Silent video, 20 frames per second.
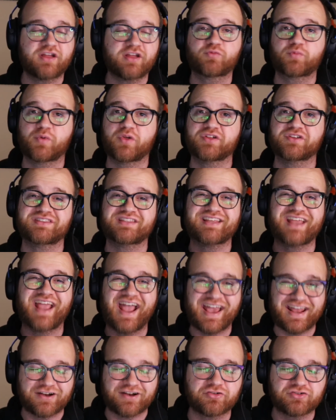as well as the
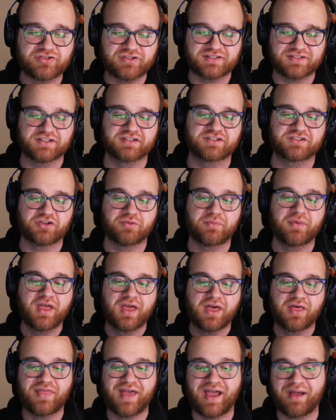energy system
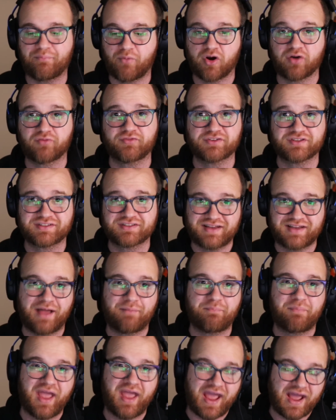that Marvel
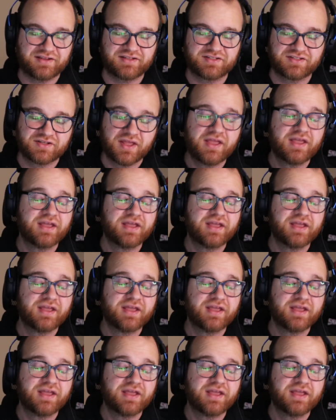Snap has.